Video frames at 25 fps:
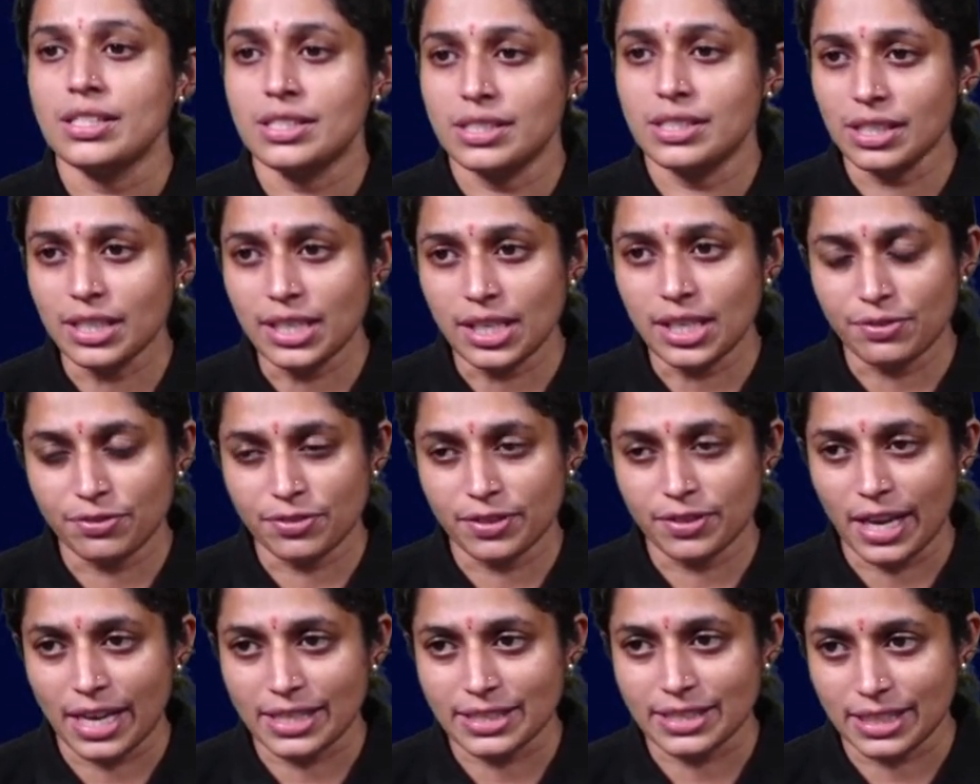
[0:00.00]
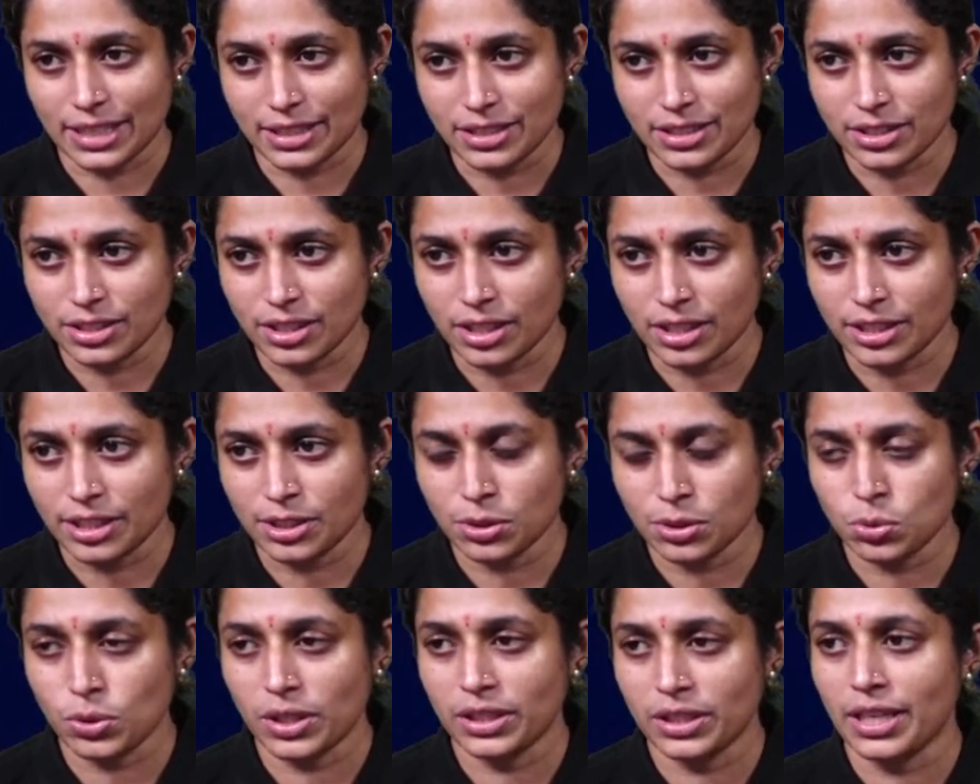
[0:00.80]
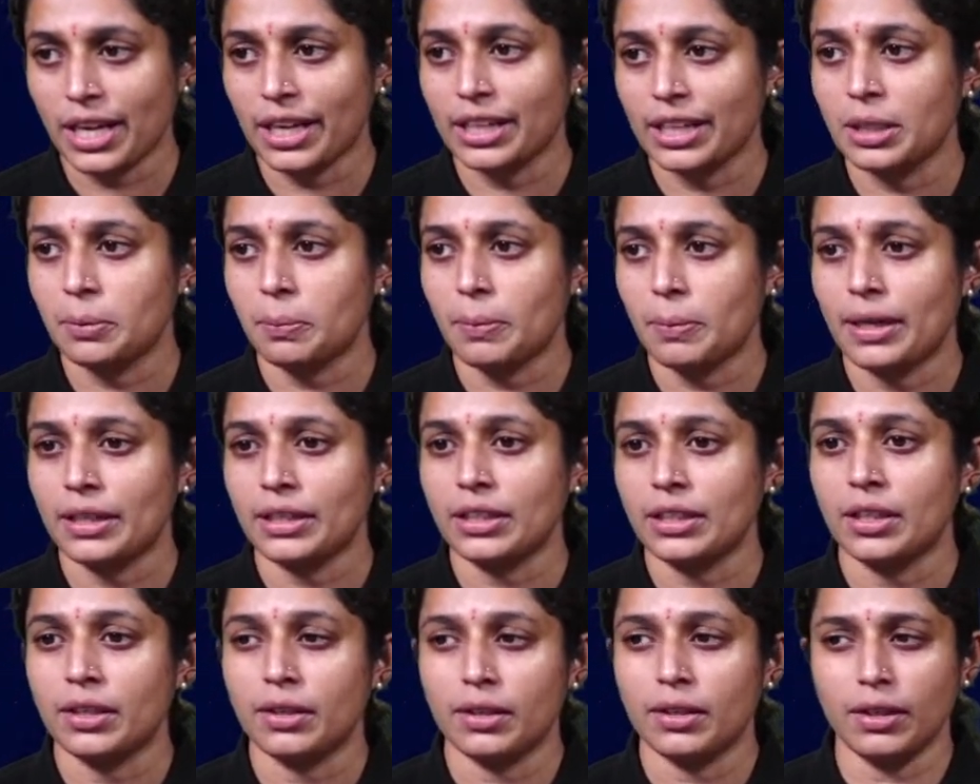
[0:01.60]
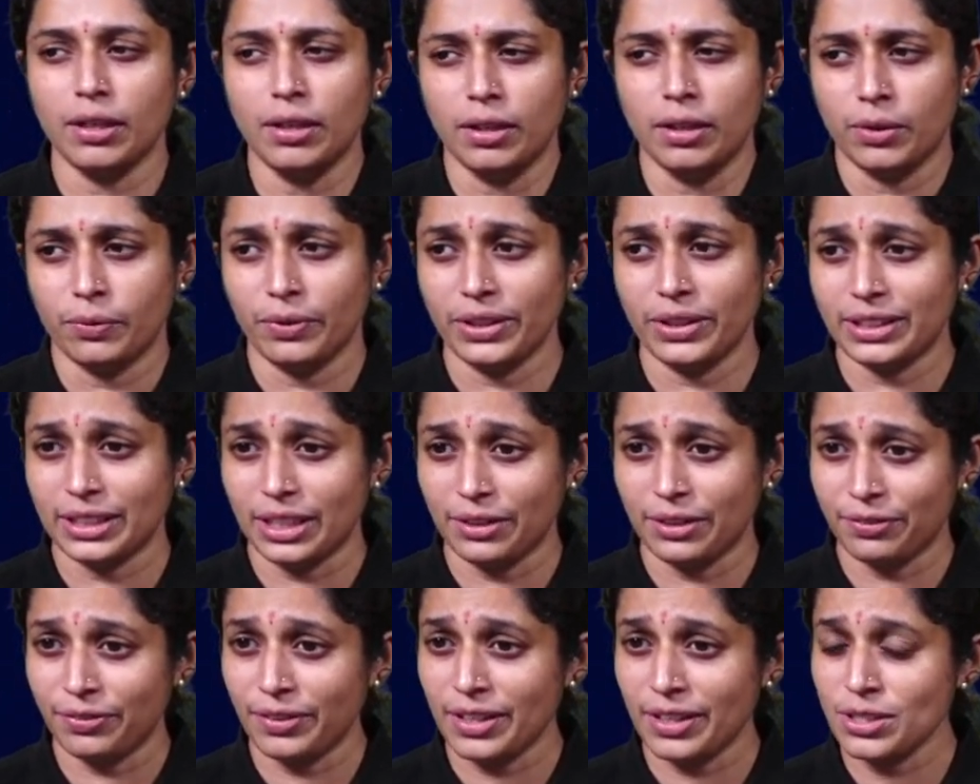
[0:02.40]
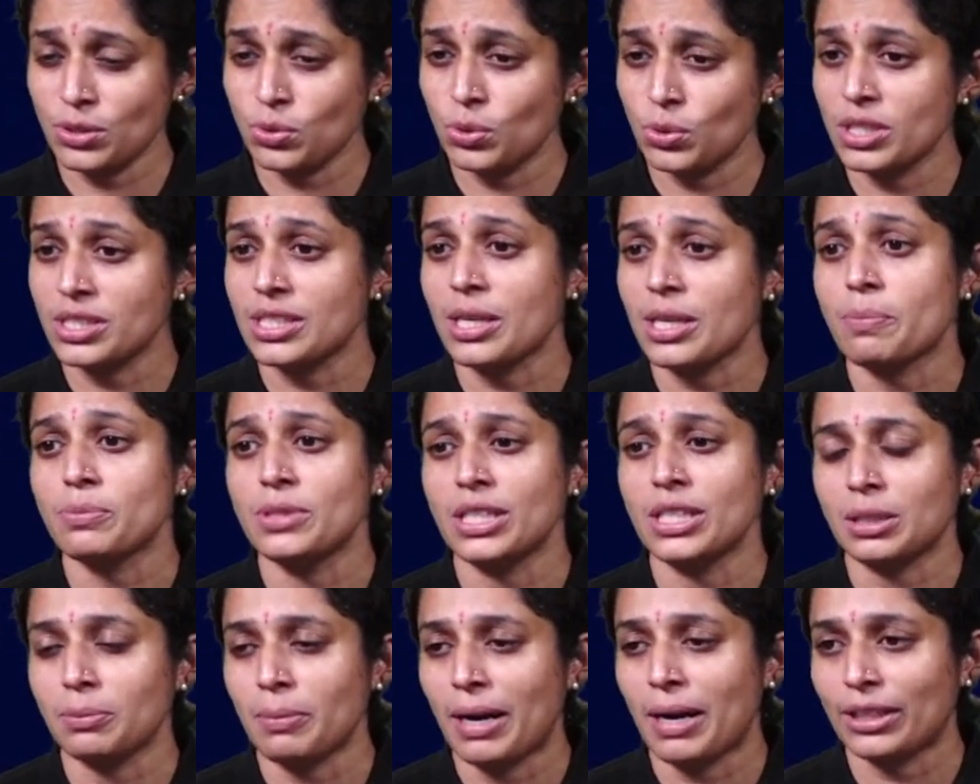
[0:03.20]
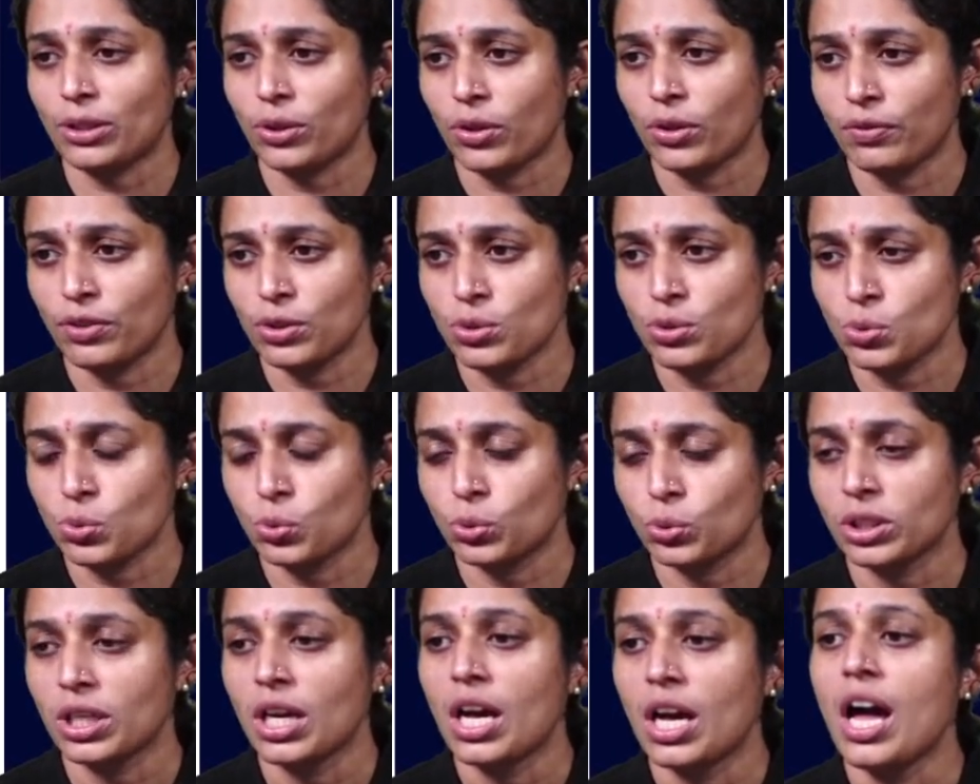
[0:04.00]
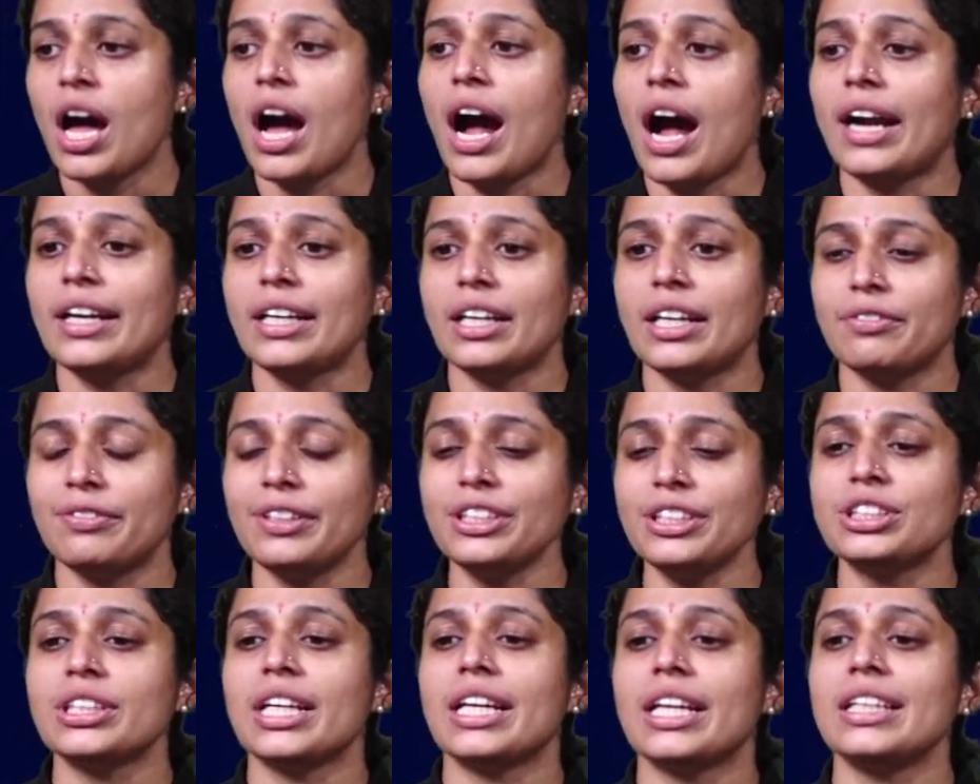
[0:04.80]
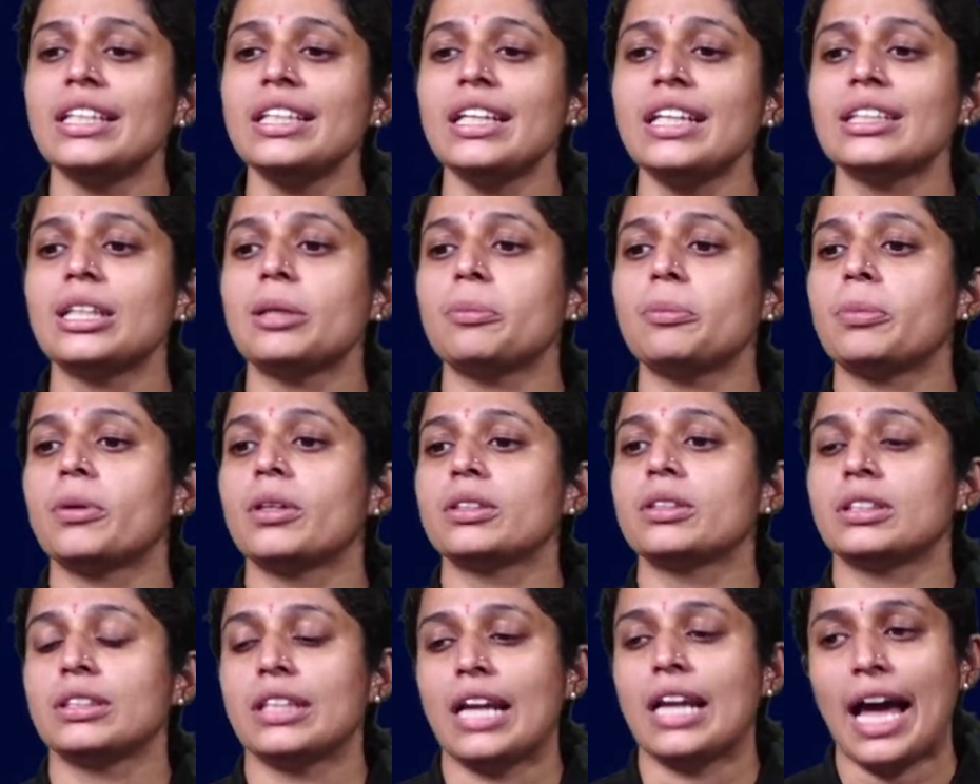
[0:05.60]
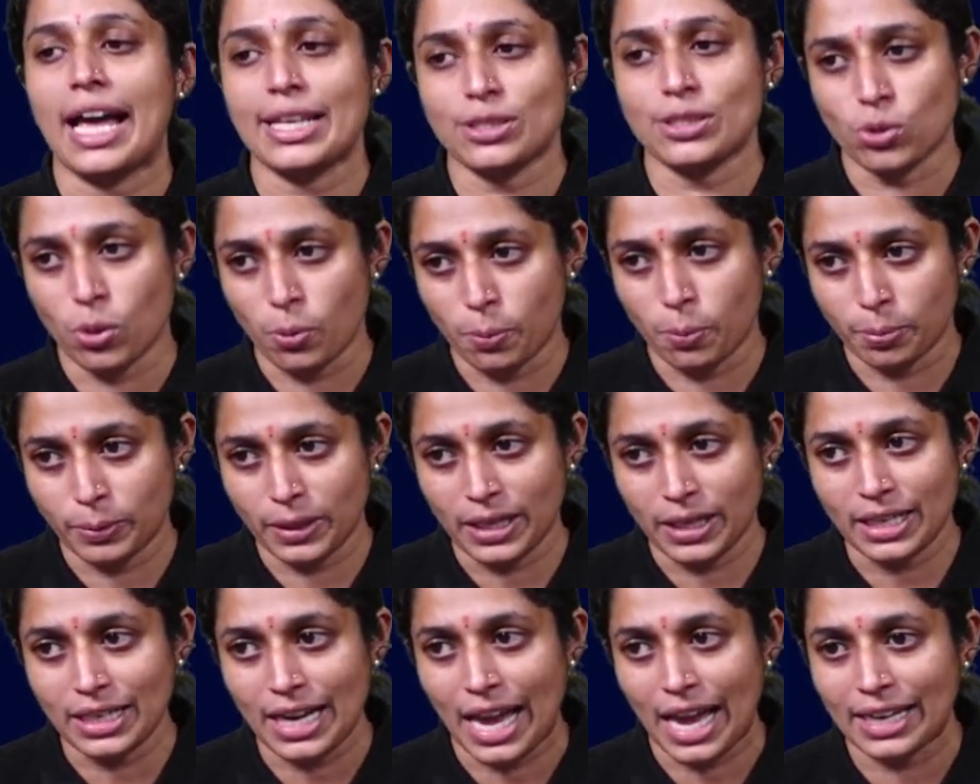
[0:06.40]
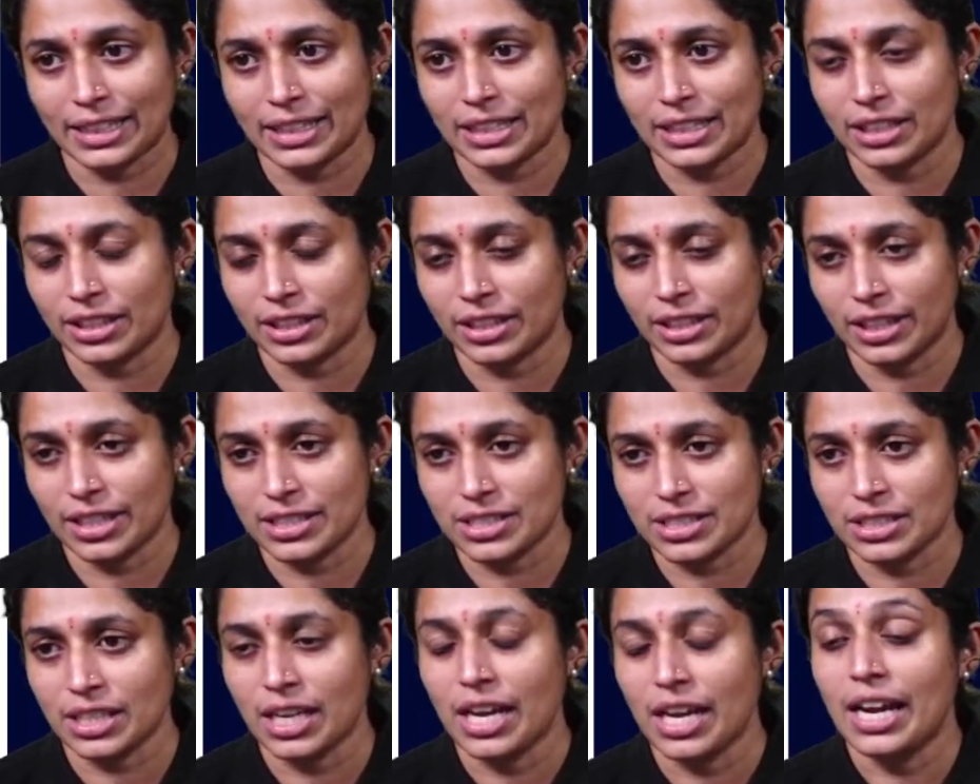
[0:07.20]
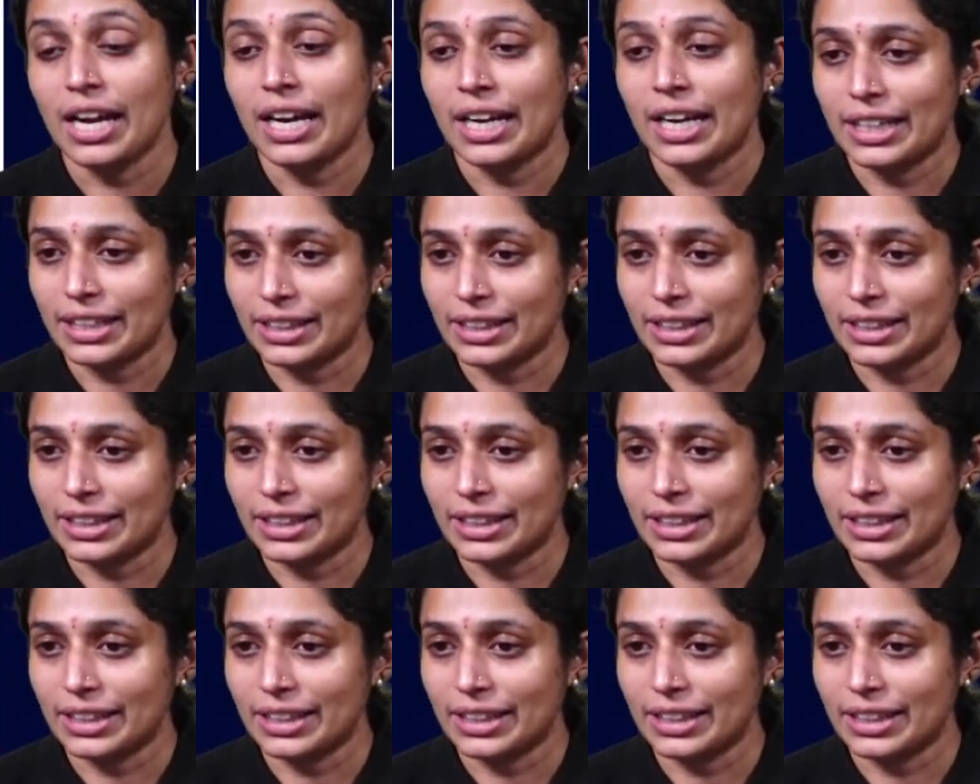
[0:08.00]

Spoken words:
C, if he has entered into any agreement with reference to the subject matter of the suit under which any other person has obtained an interest.